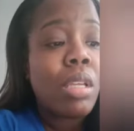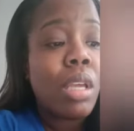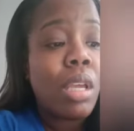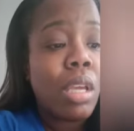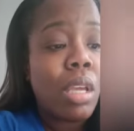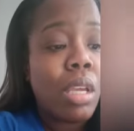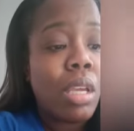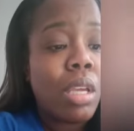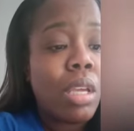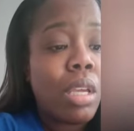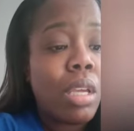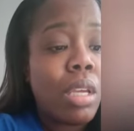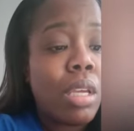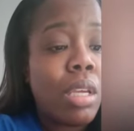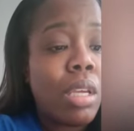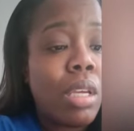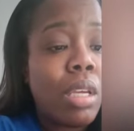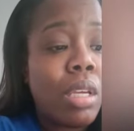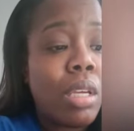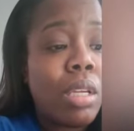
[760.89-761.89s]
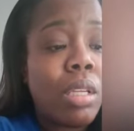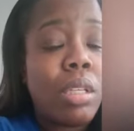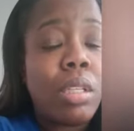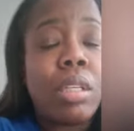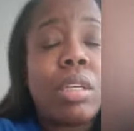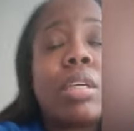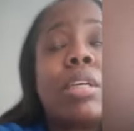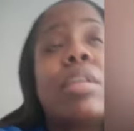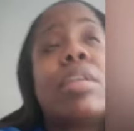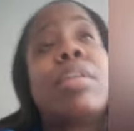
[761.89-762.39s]

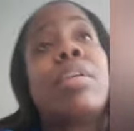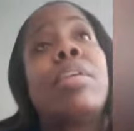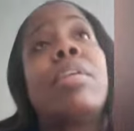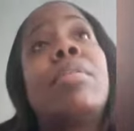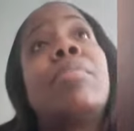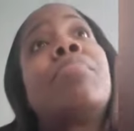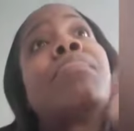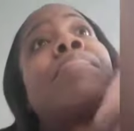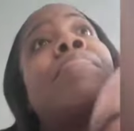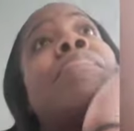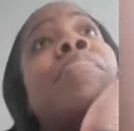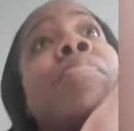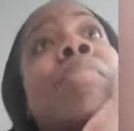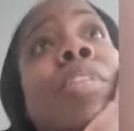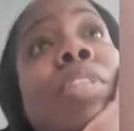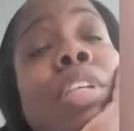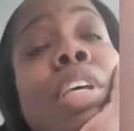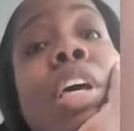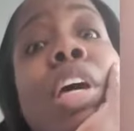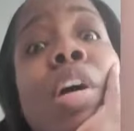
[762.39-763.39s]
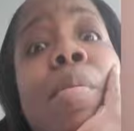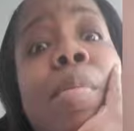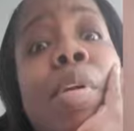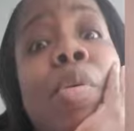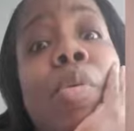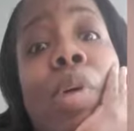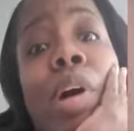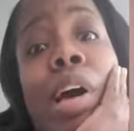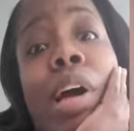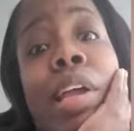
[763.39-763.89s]
And tell me
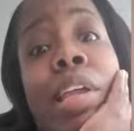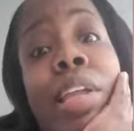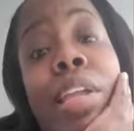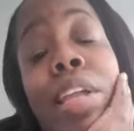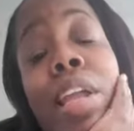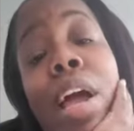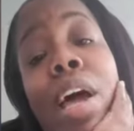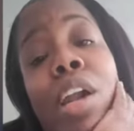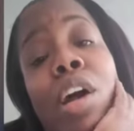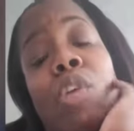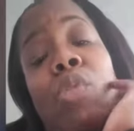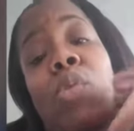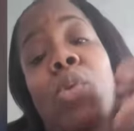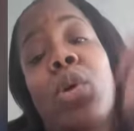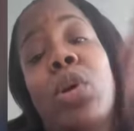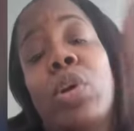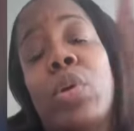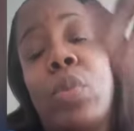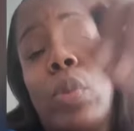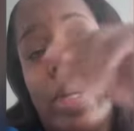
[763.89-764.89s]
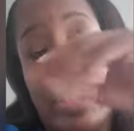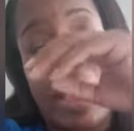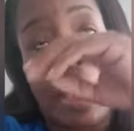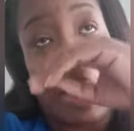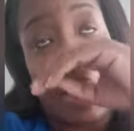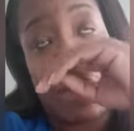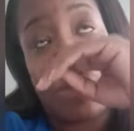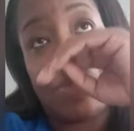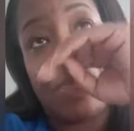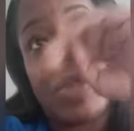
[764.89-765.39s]
why he got off work one
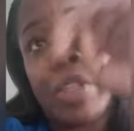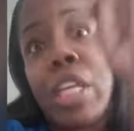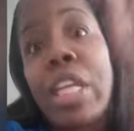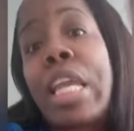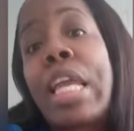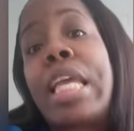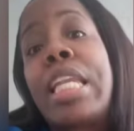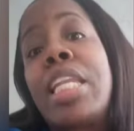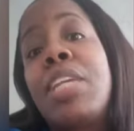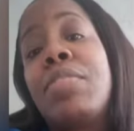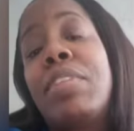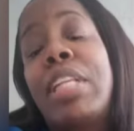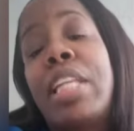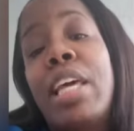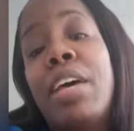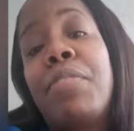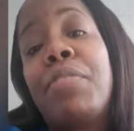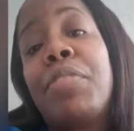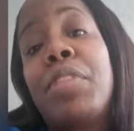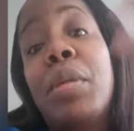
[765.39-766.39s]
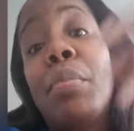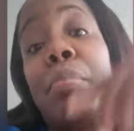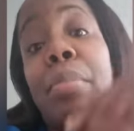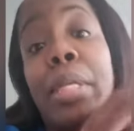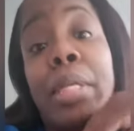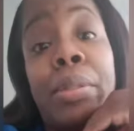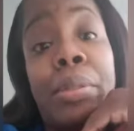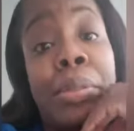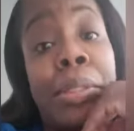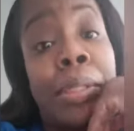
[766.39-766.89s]
day. He hadn't even left the
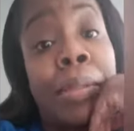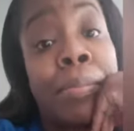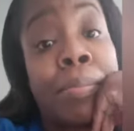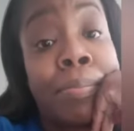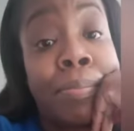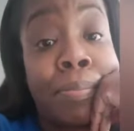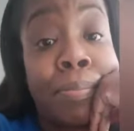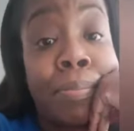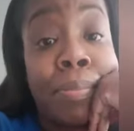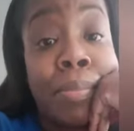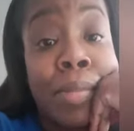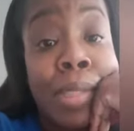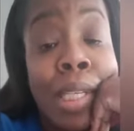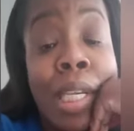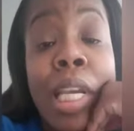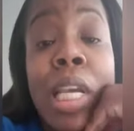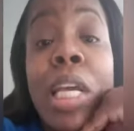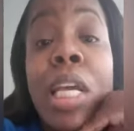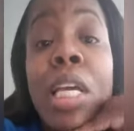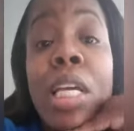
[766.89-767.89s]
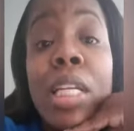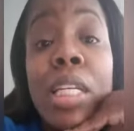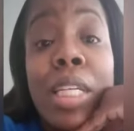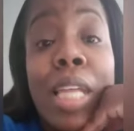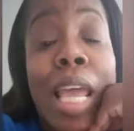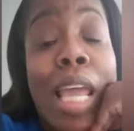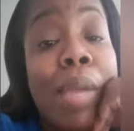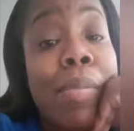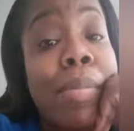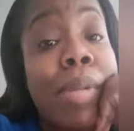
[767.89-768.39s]
building.
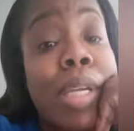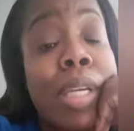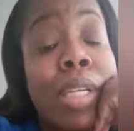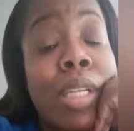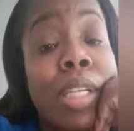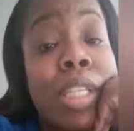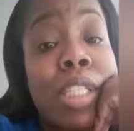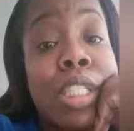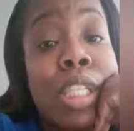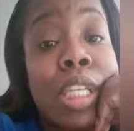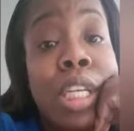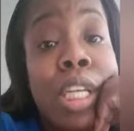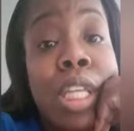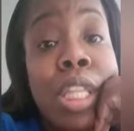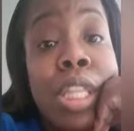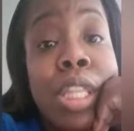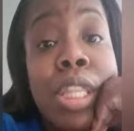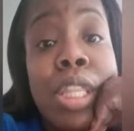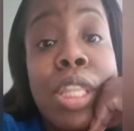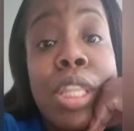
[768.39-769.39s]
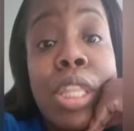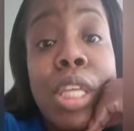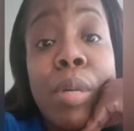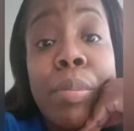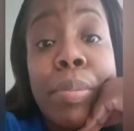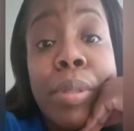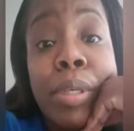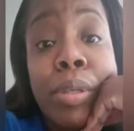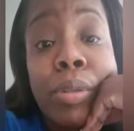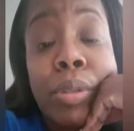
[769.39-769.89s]
Damien is in the
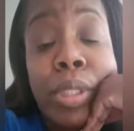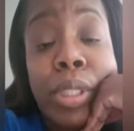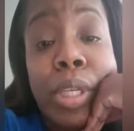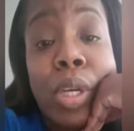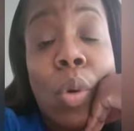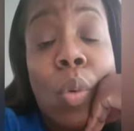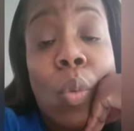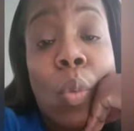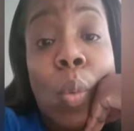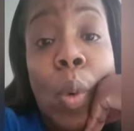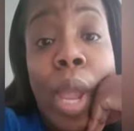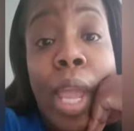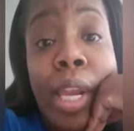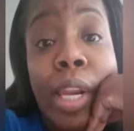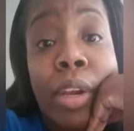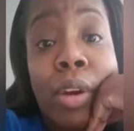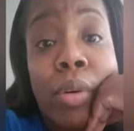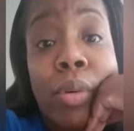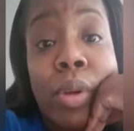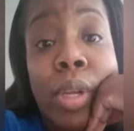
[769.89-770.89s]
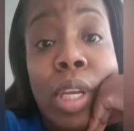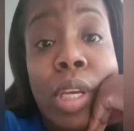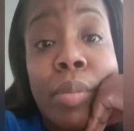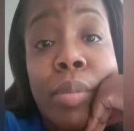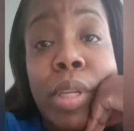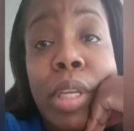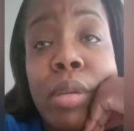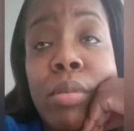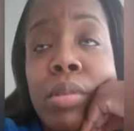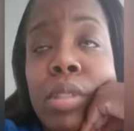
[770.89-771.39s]
building waiting on
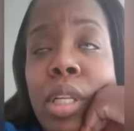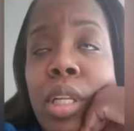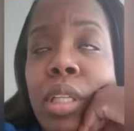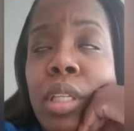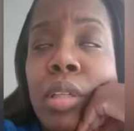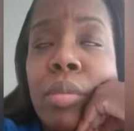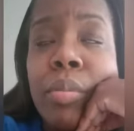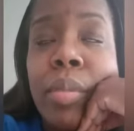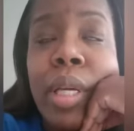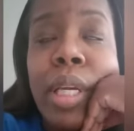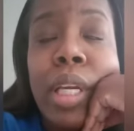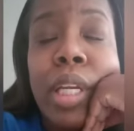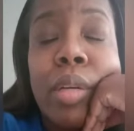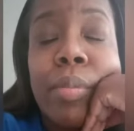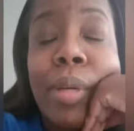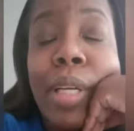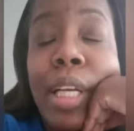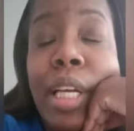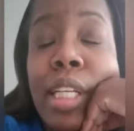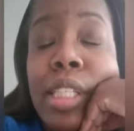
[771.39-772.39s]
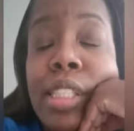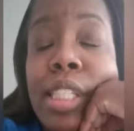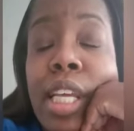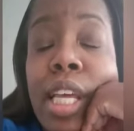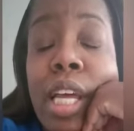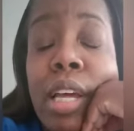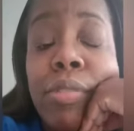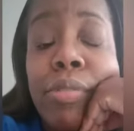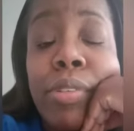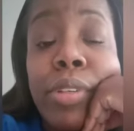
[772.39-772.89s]
him. And he was like, look, man, nobody got
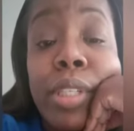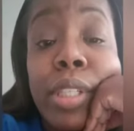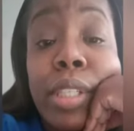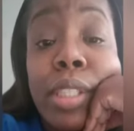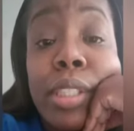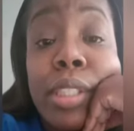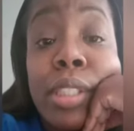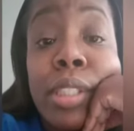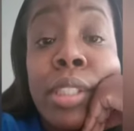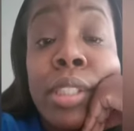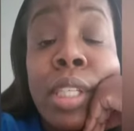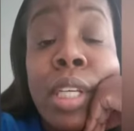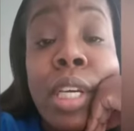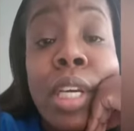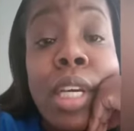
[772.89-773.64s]
time for this.